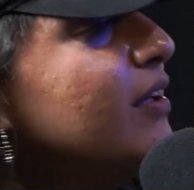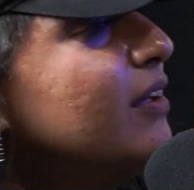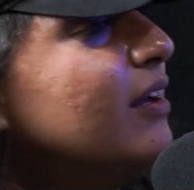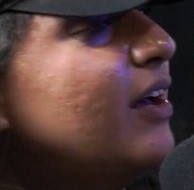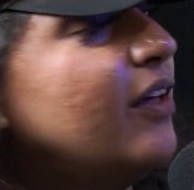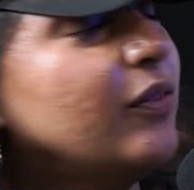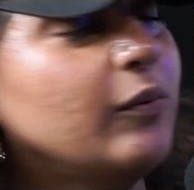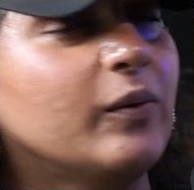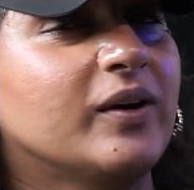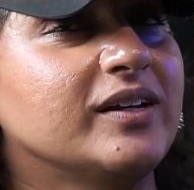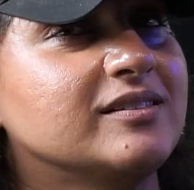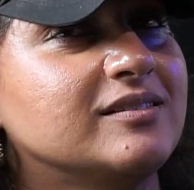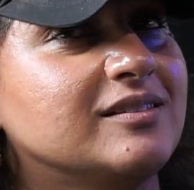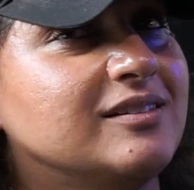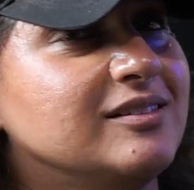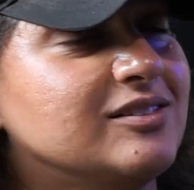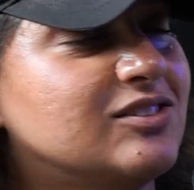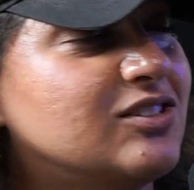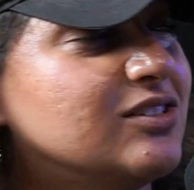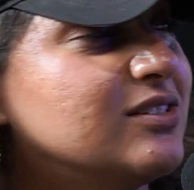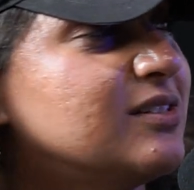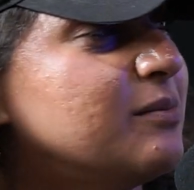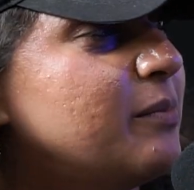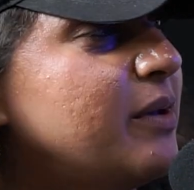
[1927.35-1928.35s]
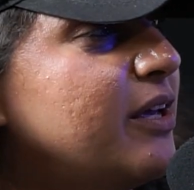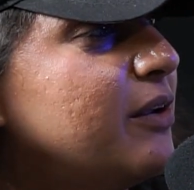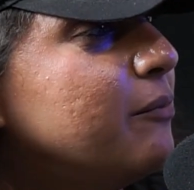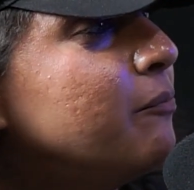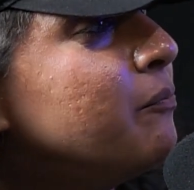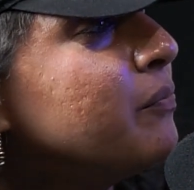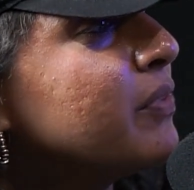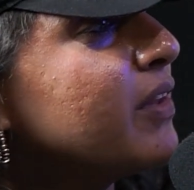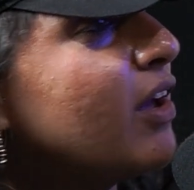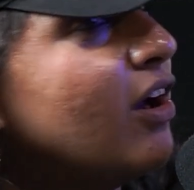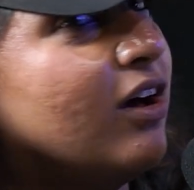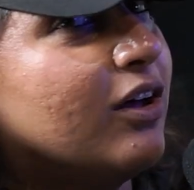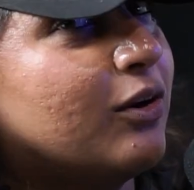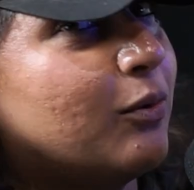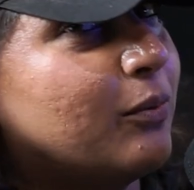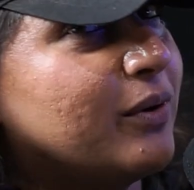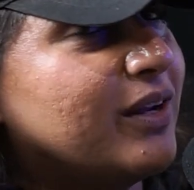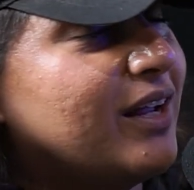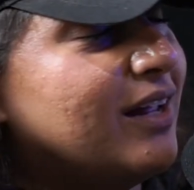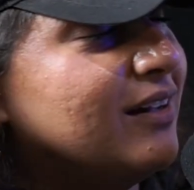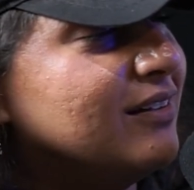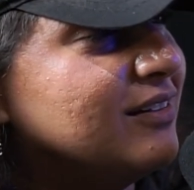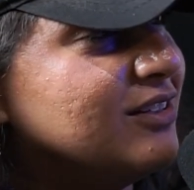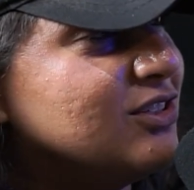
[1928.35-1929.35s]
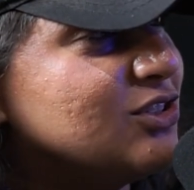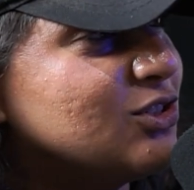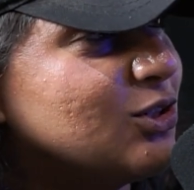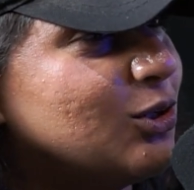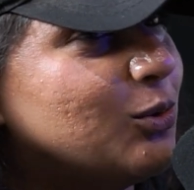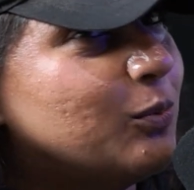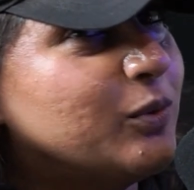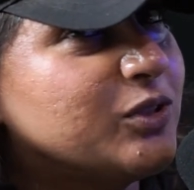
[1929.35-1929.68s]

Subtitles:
Otherwise, he's just a man on a reality show,